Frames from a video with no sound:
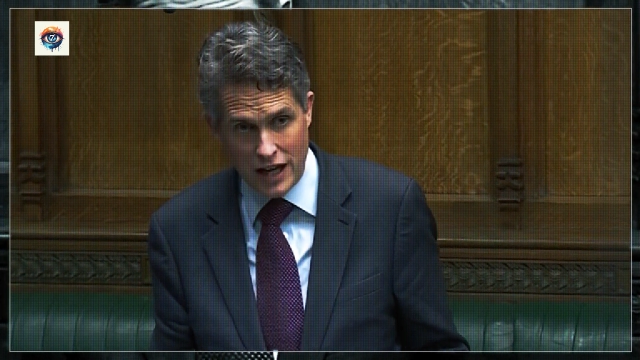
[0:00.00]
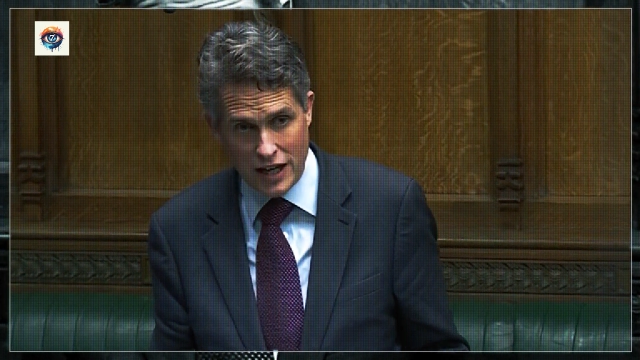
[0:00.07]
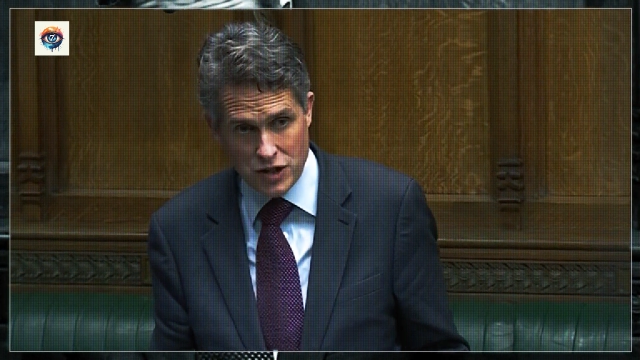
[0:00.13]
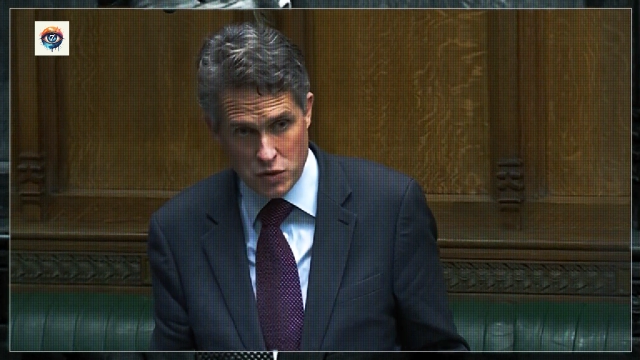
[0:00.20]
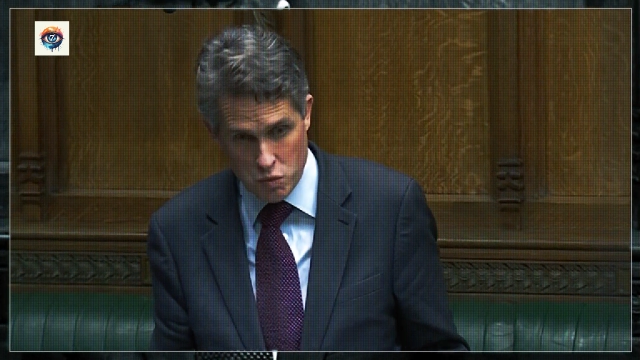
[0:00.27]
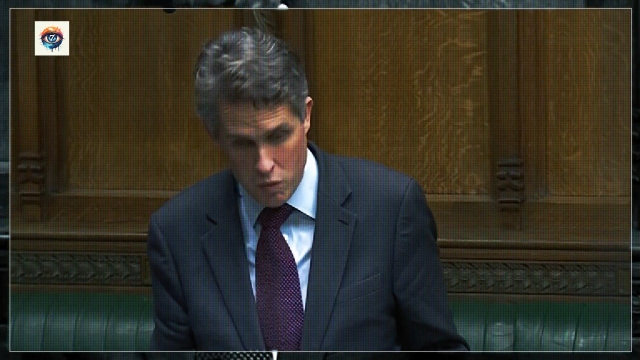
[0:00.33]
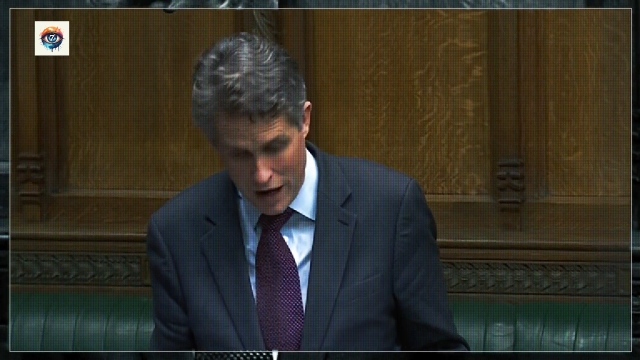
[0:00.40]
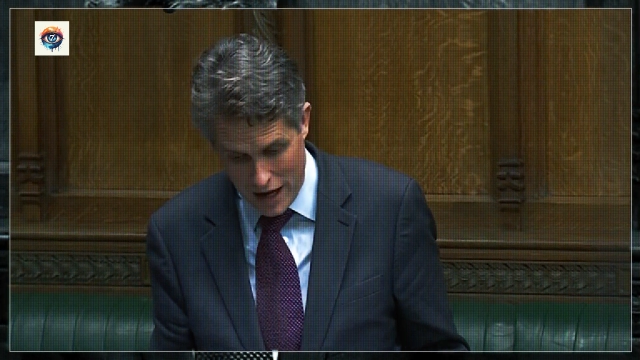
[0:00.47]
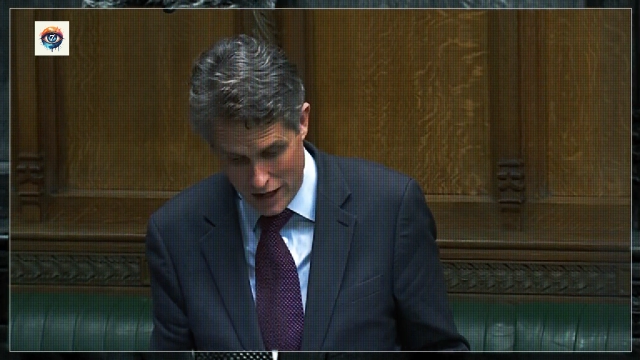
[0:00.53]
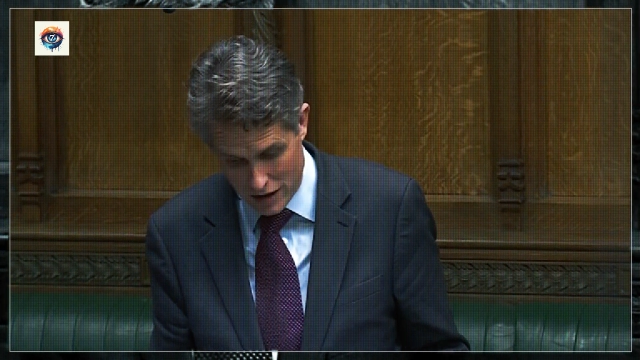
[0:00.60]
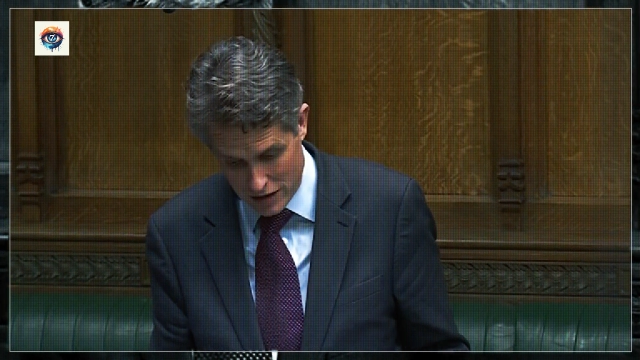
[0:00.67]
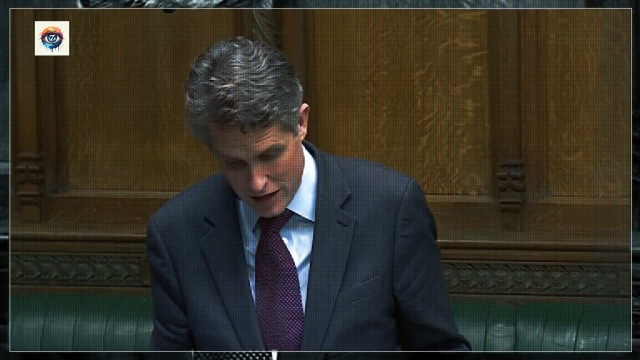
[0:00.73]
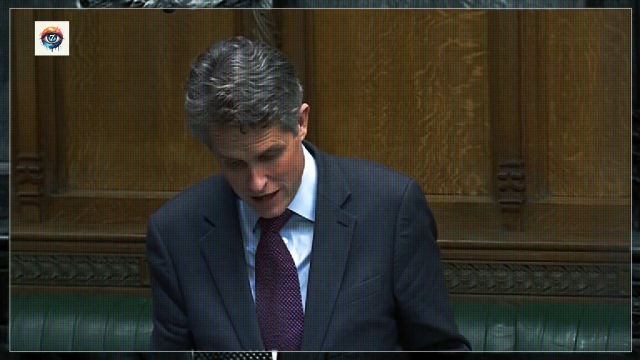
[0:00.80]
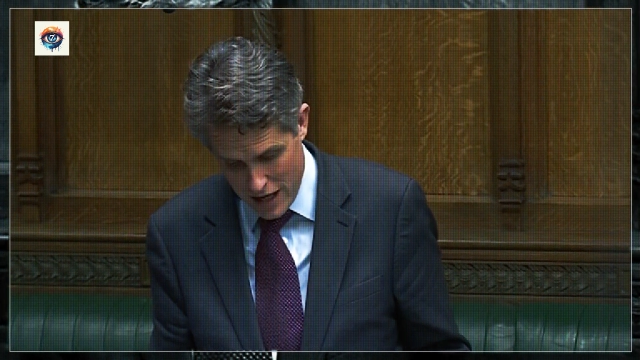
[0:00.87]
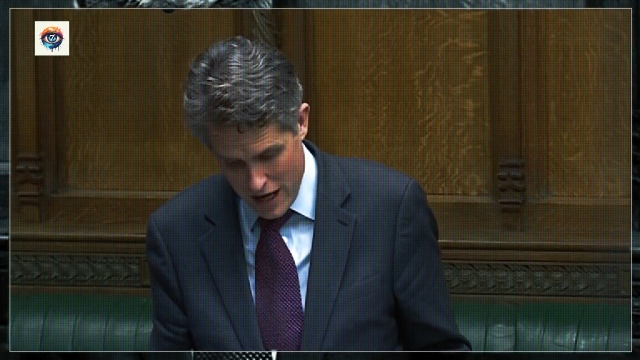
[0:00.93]
as
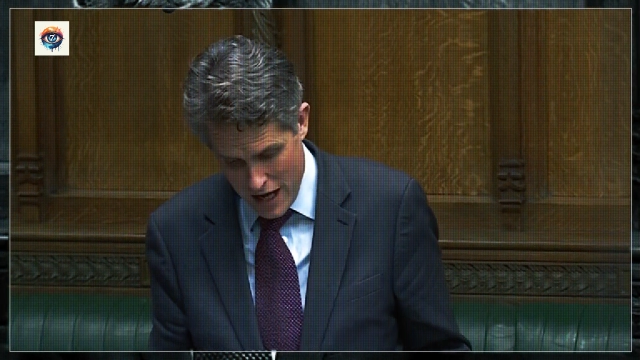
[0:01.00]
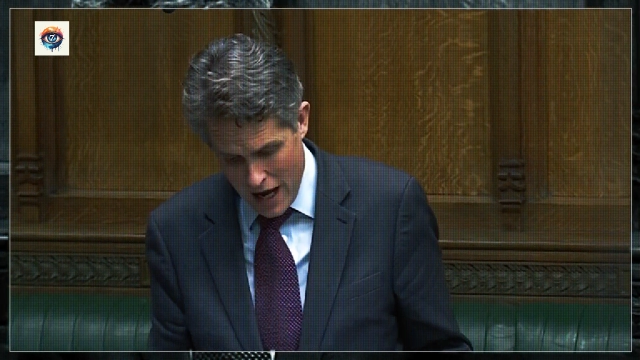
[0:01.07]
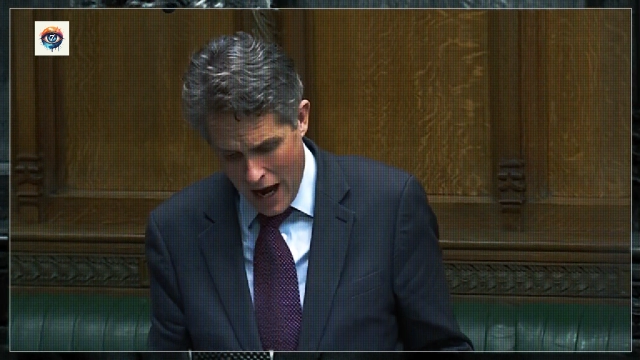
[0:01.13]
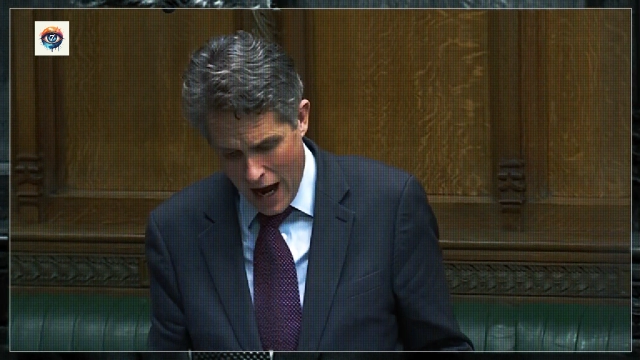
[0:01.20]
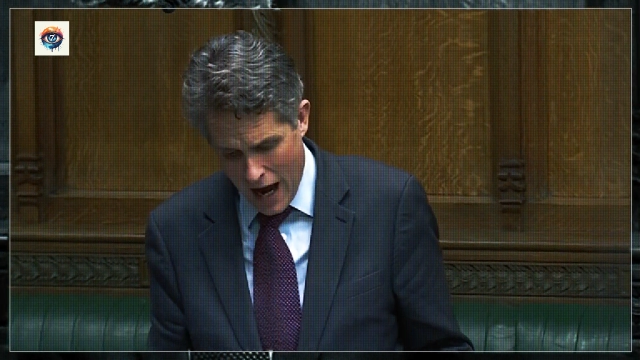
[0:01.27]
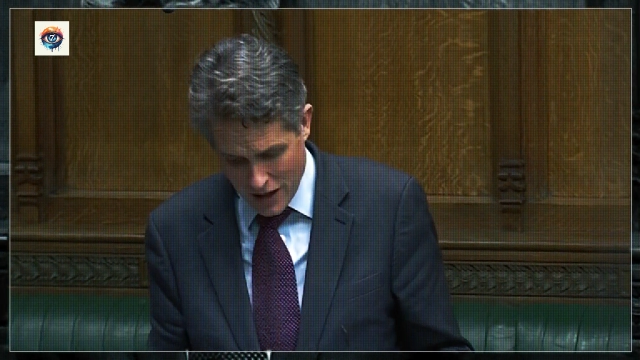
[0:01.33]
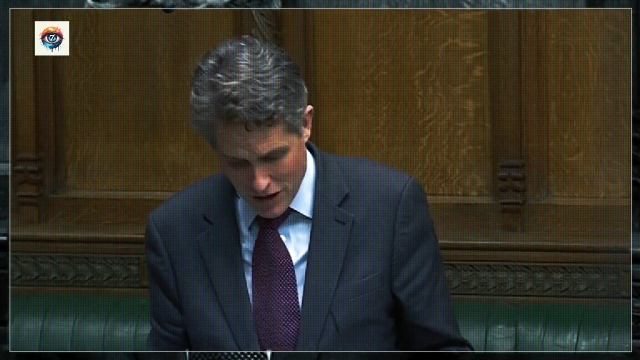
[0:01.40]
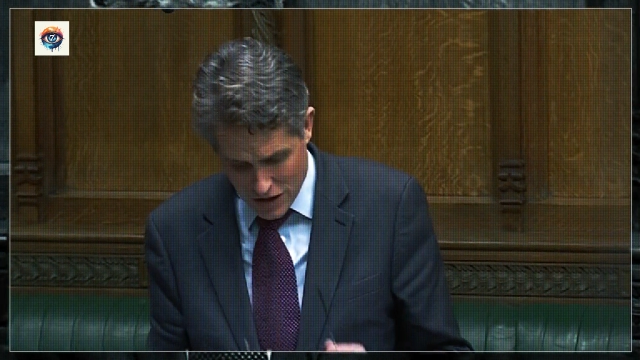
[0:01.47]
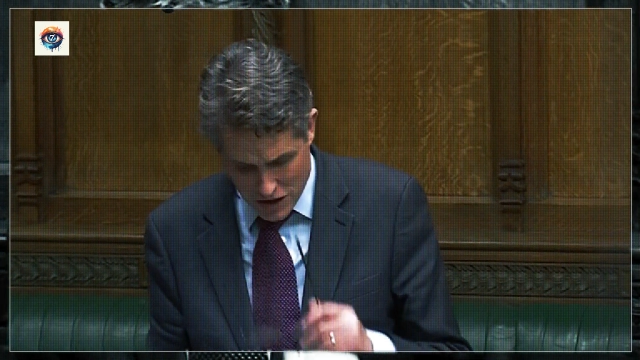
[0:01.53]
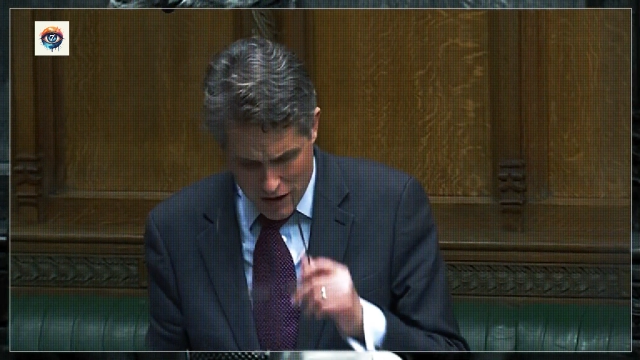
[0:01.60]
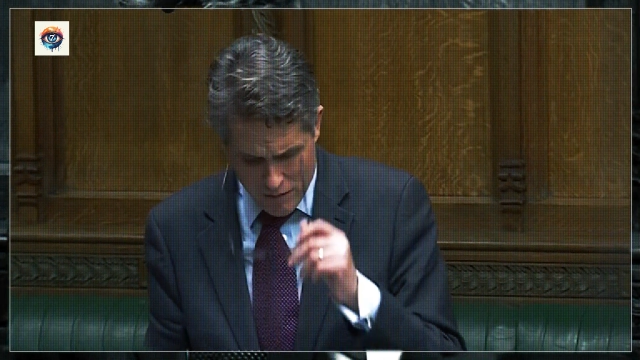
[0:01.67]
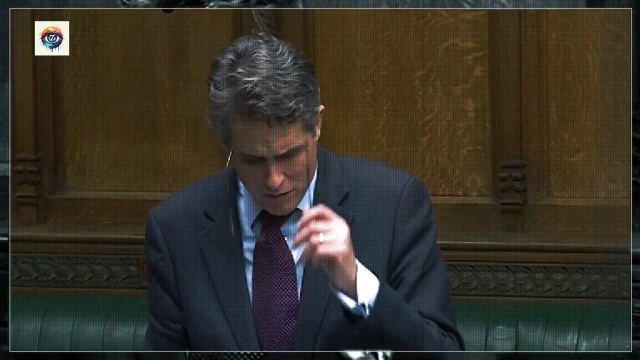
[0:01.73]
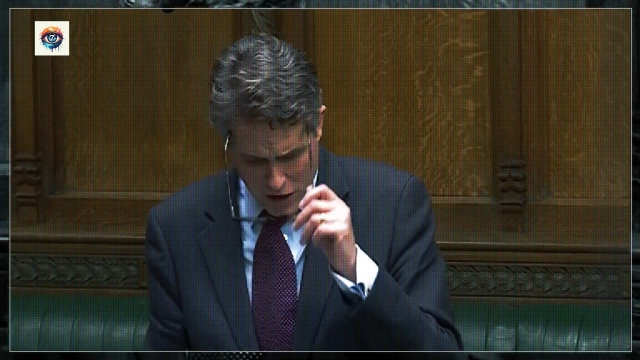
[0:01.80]
well. And